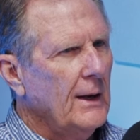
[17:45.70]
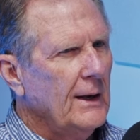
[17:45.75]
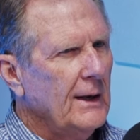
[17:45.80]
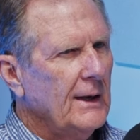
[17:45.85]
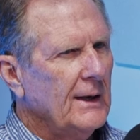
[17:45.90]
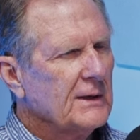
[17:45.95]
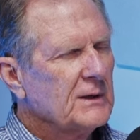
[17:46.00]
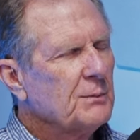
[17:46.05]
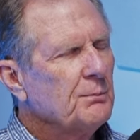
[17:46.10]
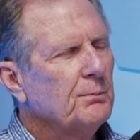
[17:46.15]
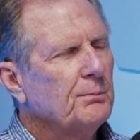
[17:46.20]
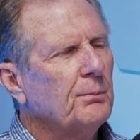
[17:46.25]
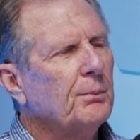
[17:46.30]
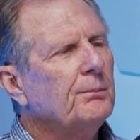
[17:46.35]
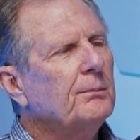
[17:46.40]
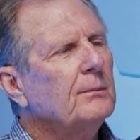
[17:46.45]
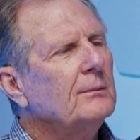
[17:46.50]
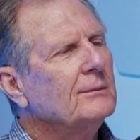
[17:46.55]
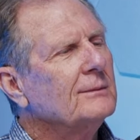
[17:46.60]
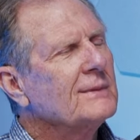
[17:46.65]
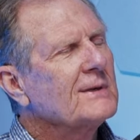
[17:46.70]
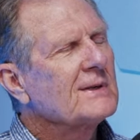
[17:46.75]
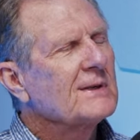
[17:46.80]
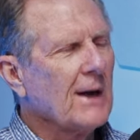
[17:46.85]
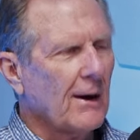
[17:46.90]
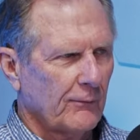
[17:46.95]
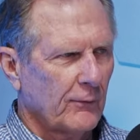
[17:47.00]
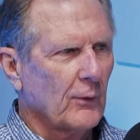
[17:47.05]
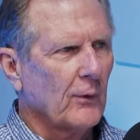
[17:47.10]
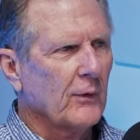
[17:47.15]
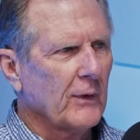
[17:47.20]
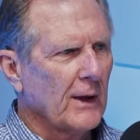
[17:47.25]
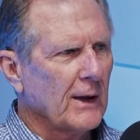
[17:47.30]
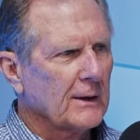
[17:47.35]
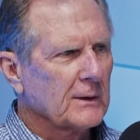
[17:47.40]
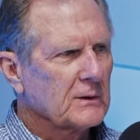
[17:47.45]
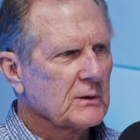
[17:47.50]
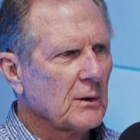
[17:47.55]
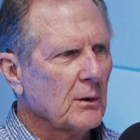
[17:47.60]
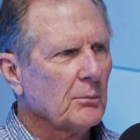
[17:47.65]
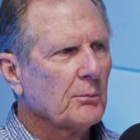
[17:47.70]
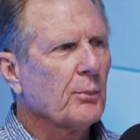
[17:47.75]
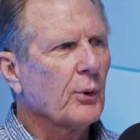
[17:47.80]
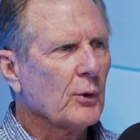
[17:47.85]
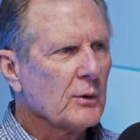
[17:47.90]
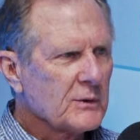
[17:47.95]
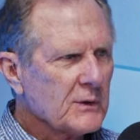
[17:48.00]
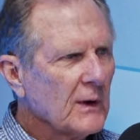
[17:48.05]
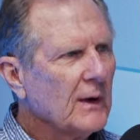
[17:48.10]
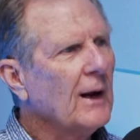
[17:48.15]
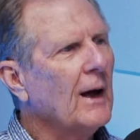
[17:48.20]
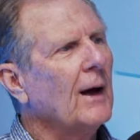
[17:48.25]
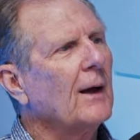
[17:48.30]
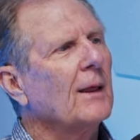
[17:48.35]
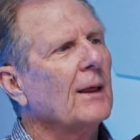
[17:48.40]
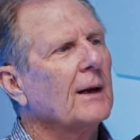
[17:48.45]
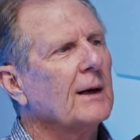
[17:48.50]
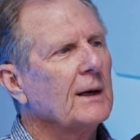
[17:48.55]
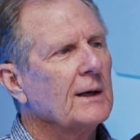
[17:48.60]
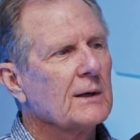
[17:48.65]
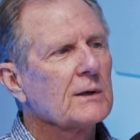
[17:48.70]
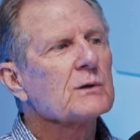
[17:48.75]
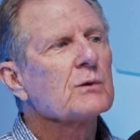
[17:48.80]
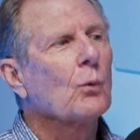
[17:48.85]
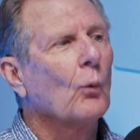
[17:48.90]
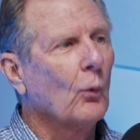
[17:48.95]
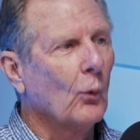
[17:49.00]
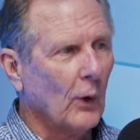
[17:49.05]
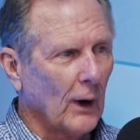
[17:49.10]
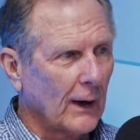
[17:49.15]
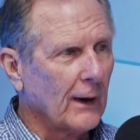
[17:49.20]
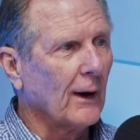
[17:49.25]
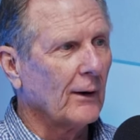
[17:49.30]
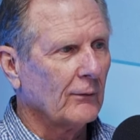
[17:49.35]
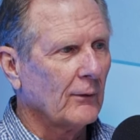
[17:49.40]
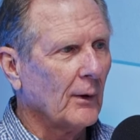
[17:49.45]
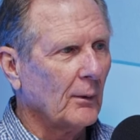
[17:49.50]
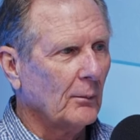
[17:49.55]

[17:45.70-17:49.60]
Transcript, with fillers: It's several things. Personality is one of them.